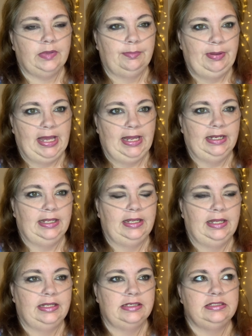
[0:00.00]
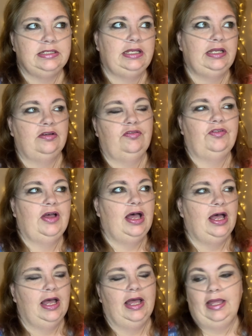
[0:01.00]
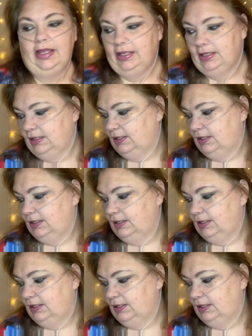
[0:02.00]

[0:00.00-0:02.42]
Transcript: palette, and if I